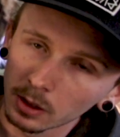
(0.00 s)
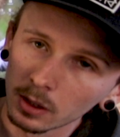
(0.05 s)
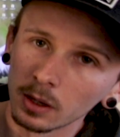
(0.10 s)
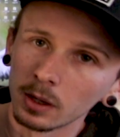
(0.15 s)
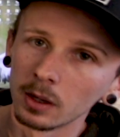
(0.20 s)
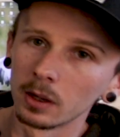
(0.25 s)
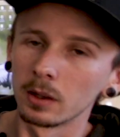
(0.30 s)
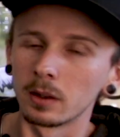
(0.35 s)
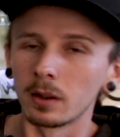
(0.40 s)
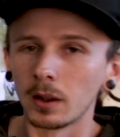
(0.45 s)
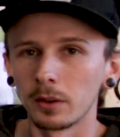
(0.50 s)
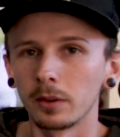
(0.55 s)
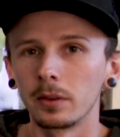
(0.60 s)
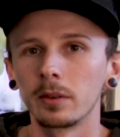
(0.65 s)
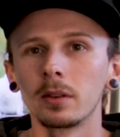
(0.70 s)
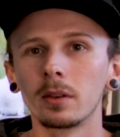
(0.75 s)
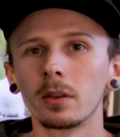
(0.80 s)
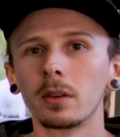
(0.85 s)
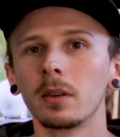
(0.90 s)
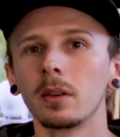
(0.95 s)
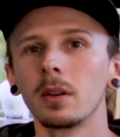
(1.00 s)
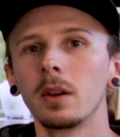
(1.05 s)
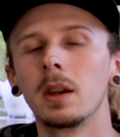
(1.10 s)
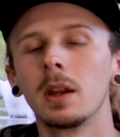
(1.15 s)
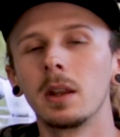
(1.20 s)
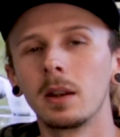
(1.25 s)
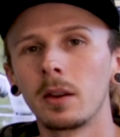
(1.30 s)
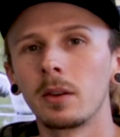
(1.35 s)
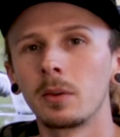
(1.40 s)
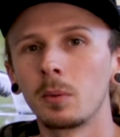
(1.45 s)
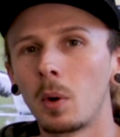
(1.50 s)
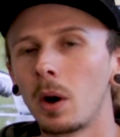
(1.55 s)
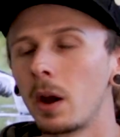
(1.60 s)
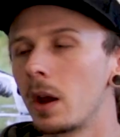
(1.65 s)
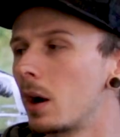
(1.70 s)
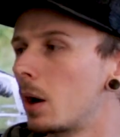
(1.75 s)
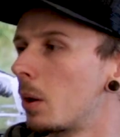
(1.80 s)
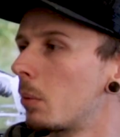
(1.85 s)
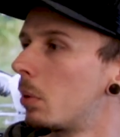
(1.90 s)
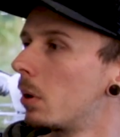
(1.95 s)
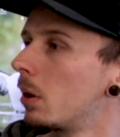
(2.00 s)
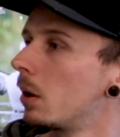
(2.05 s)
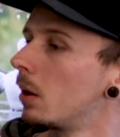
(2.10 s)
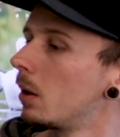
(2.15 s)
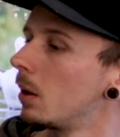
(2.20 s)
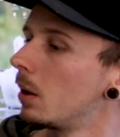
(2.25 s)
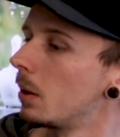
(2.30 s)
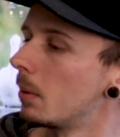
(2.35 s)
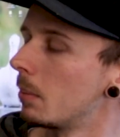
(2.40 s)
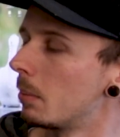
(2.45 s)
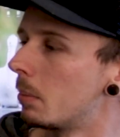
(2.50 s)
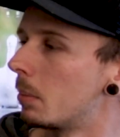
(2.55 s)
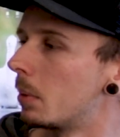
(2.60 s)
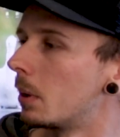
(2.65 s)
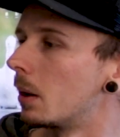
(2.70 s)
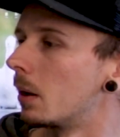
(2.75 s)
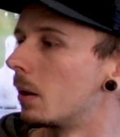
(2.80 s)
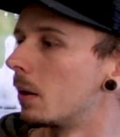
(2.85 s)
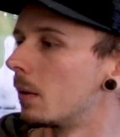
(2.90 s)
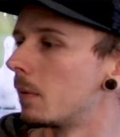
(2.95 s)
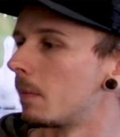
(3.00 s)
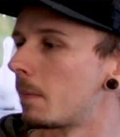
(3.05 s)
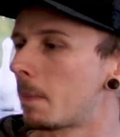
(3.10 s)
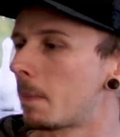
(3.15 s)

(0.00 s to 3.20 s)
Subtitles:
it does weigh up. But